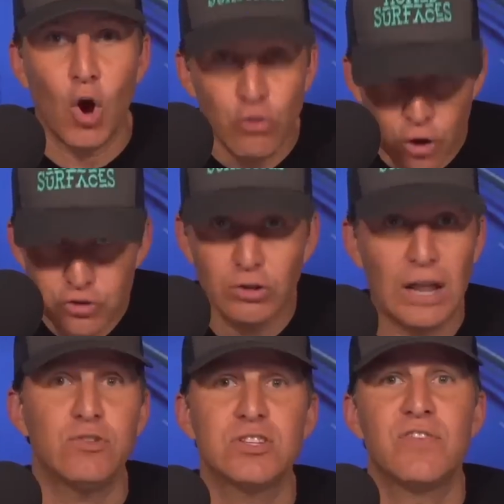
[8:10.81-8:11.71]
Oh, those are
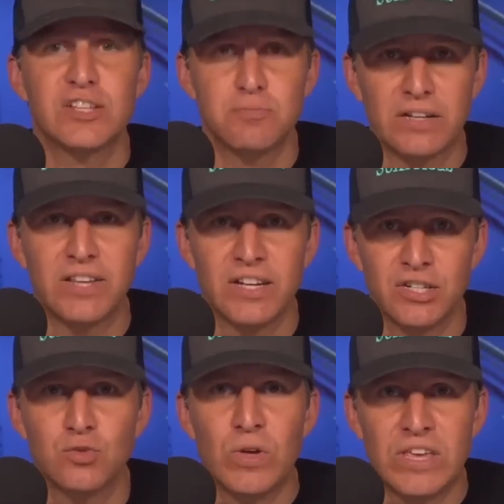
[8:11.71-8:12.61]
levels of
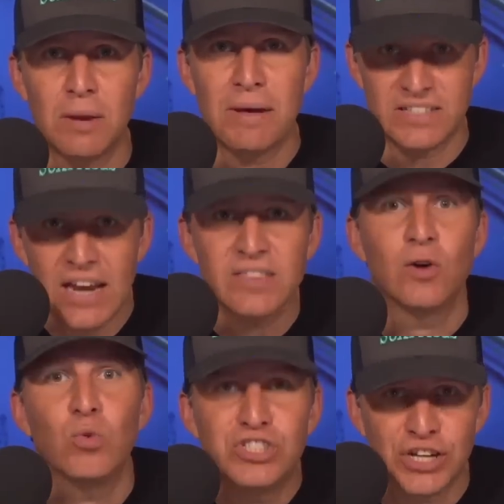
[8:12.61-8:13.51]
expectations we can maintain
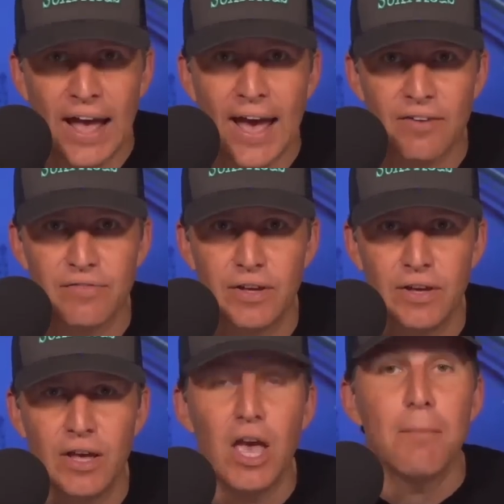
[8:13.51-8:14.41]
that we should have.
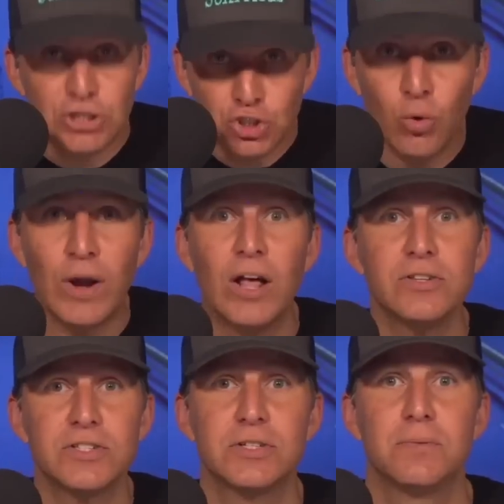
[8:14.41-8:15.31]
But you know what
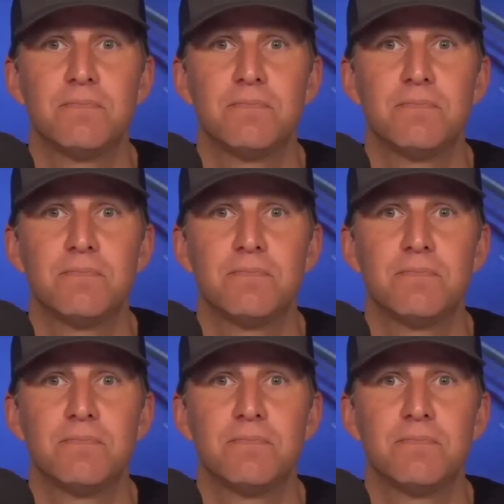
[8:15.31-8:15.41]
else?